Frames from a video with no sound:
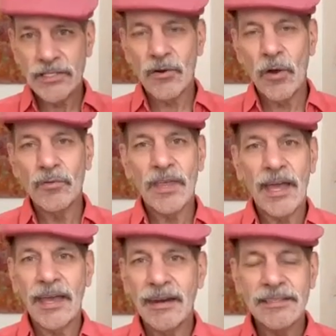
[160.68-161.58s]
their own
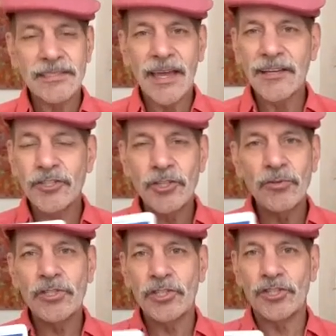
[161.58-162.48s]
thing, and it's like
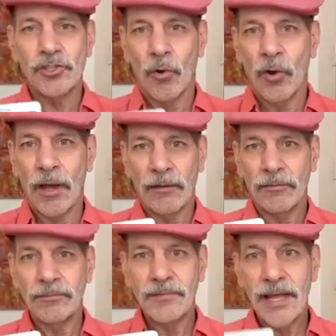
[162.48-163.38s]
choose your joy.
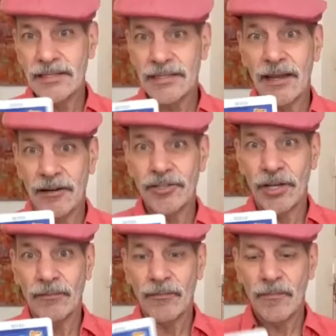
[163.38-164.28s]
That's mm-hmm. the end.
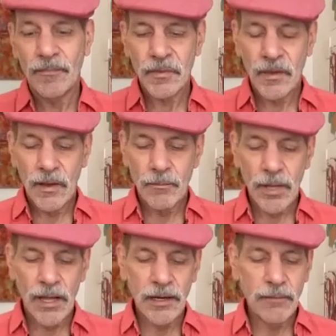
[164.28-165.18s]

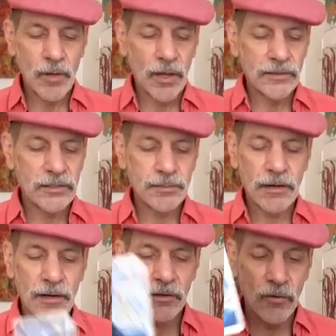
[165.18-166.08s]
Body, mind,
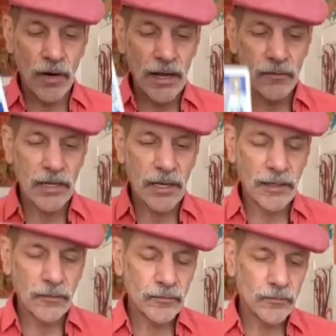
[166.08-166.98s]
spirit,
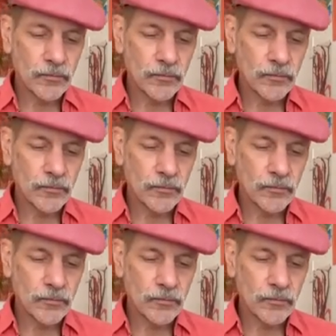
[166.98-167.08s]
grounding,